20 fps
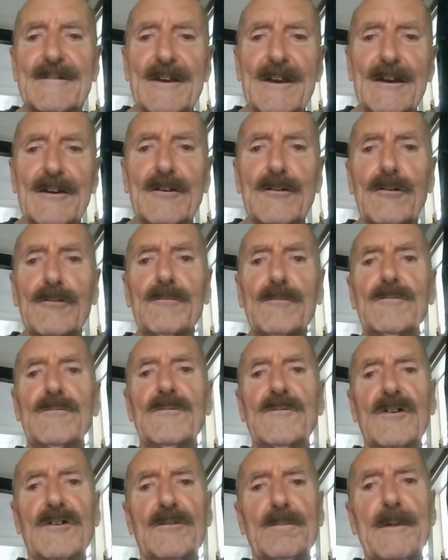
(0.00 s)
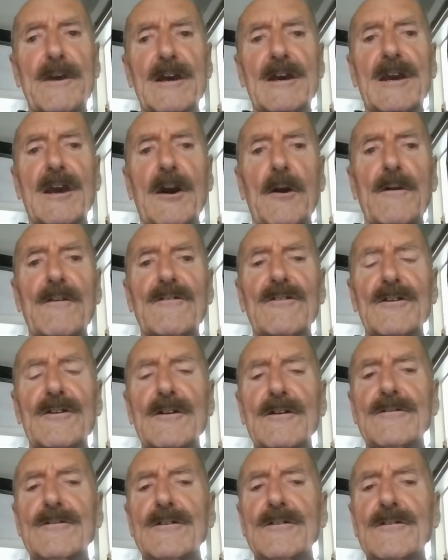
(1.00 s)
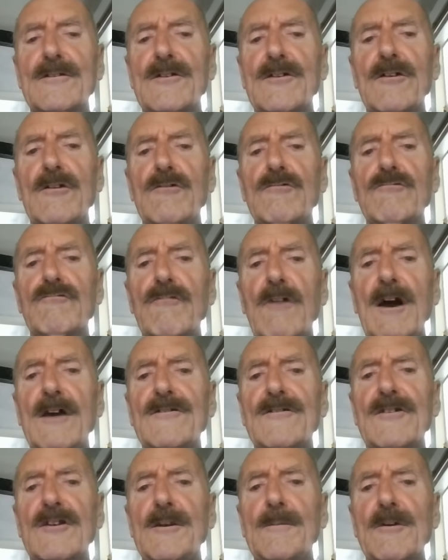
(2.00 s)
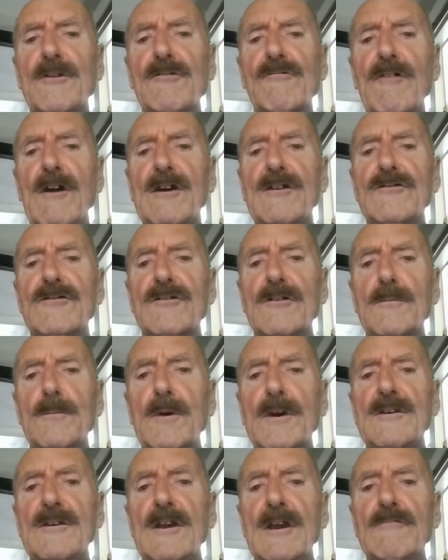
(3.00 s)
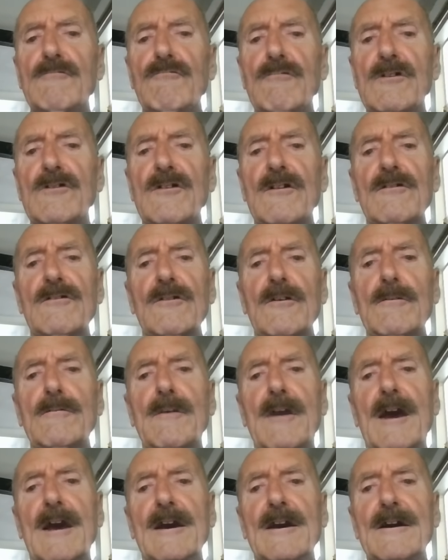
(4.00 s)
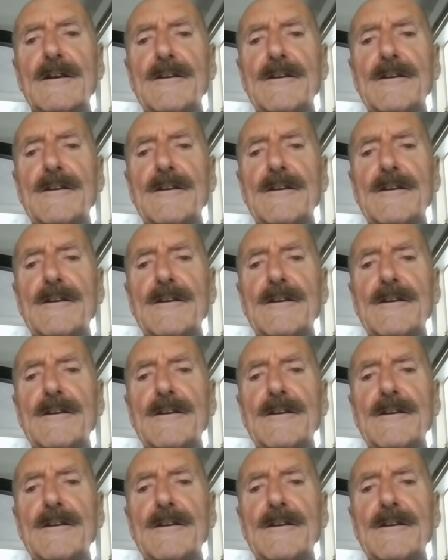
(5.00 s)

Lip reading: it could just be a coincidence that the huge rise in immigration when Rishi Sunak,